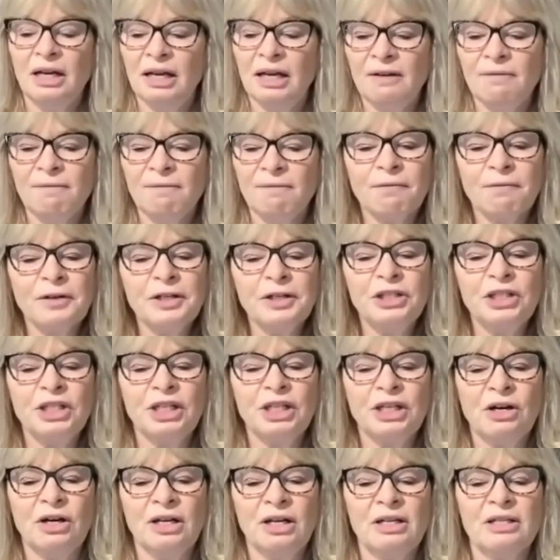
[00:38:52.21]

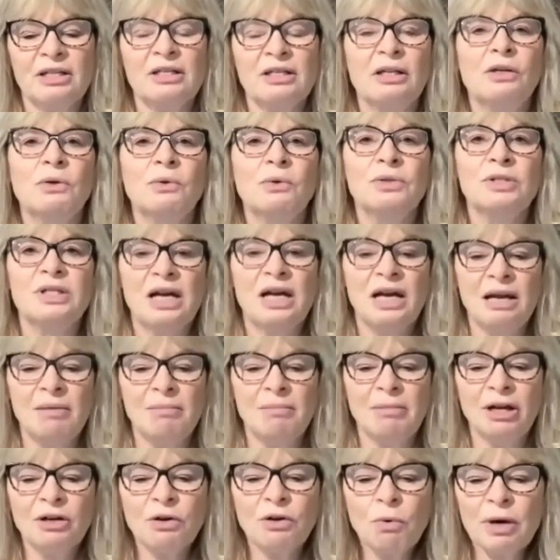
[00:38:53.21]
infringing on his alone
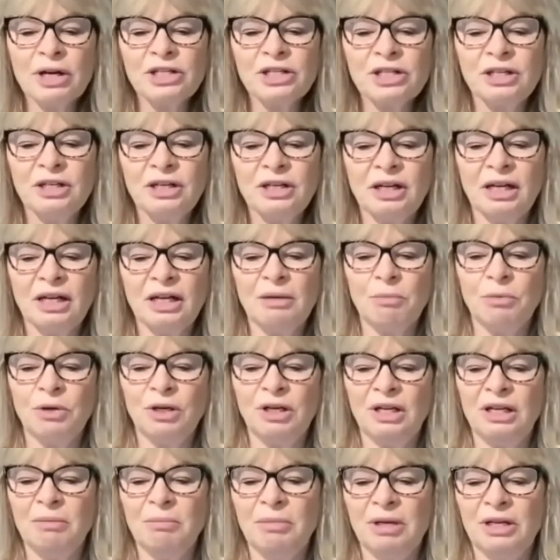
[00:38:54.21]
time and questioning him
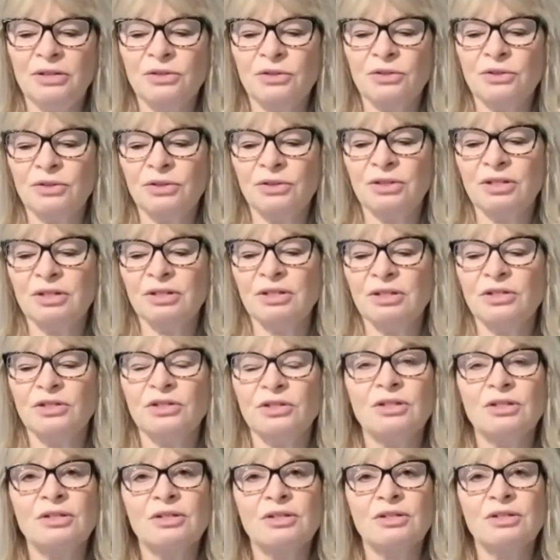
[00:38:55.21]
when he made certain
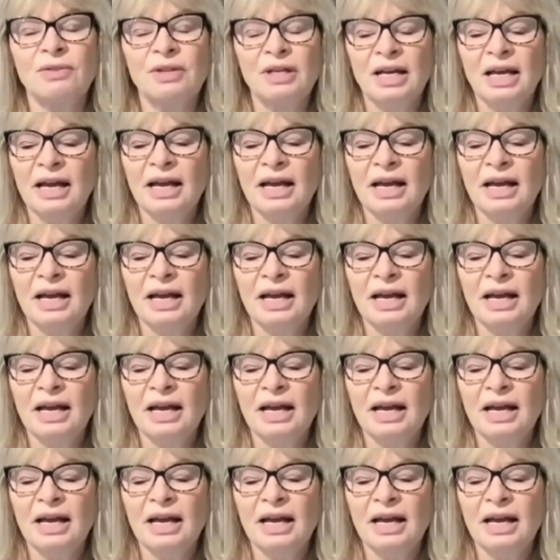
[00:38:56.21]
decisions.